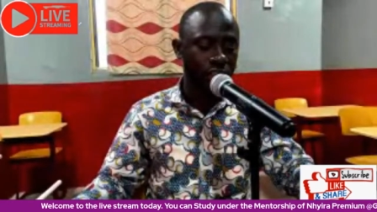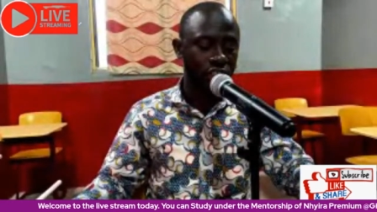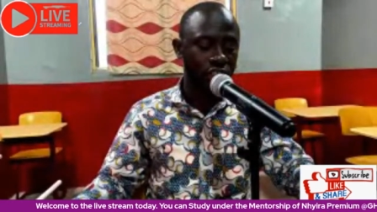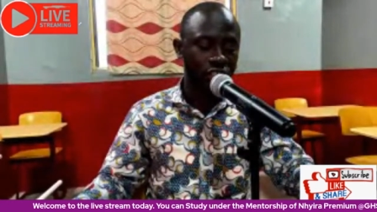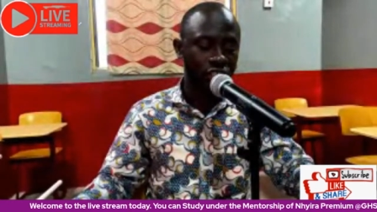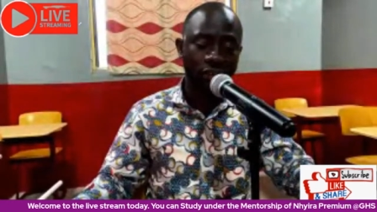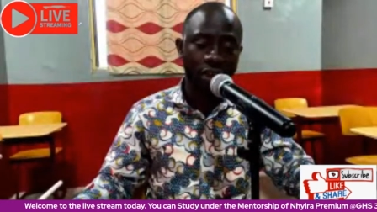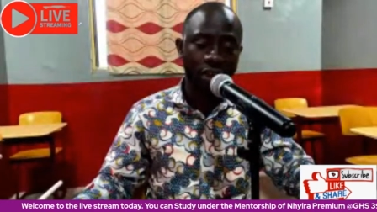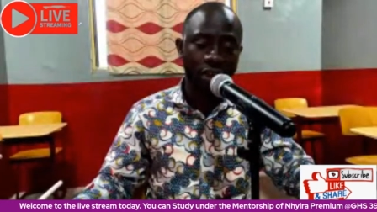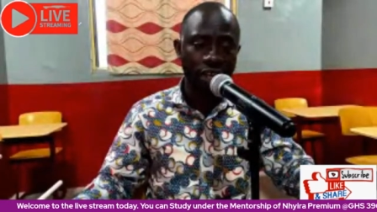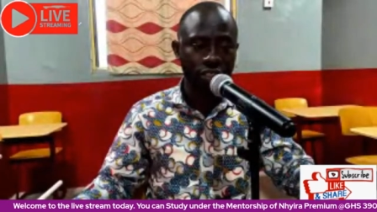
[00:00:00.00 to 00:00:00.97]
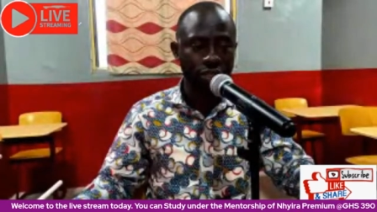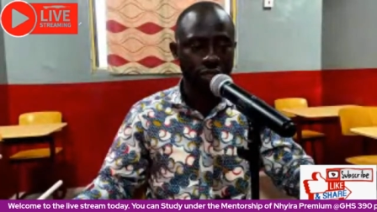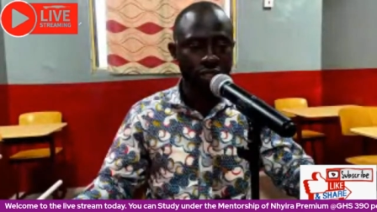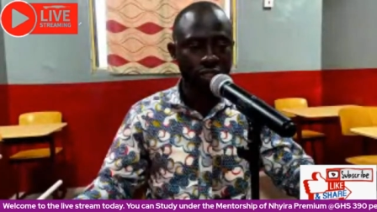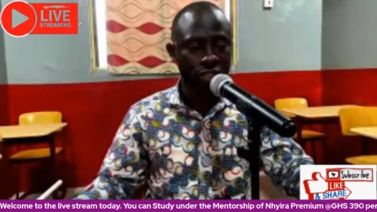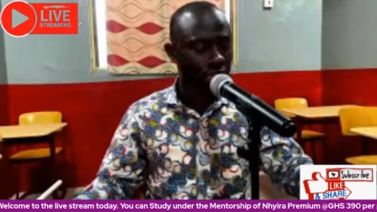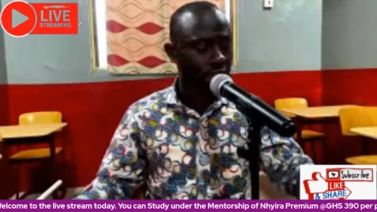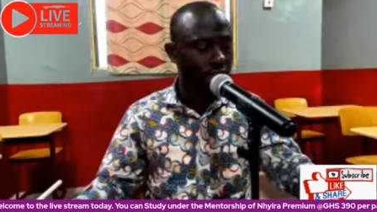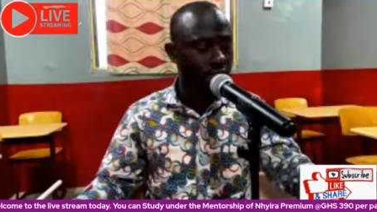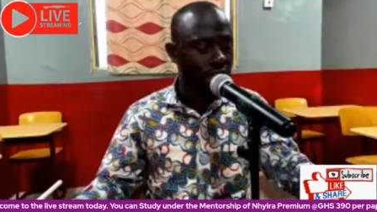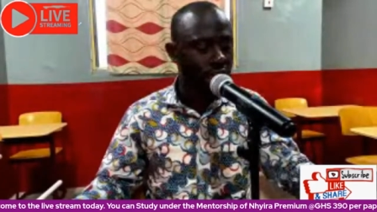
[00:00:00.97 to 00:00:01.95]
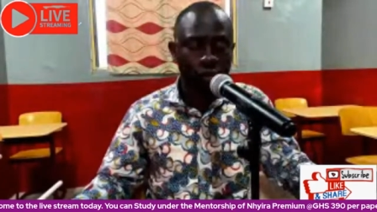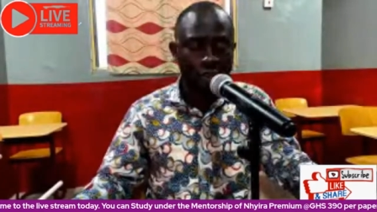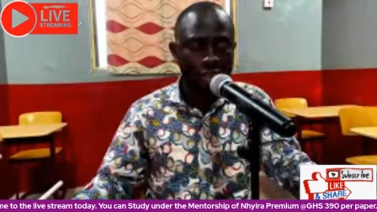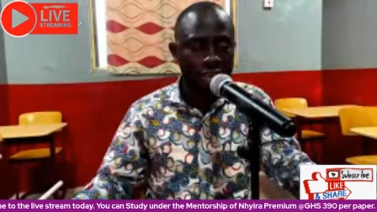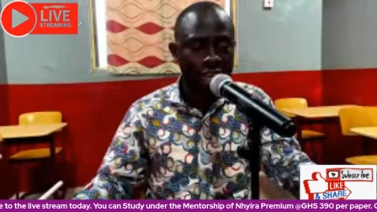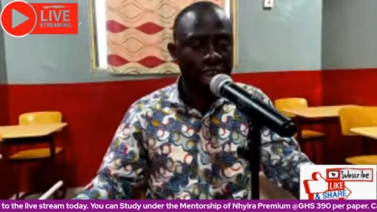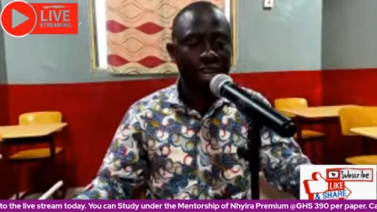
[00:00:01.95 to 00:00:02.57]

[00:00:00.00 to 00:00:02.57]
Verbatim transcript: gearing ratios uh, quickly.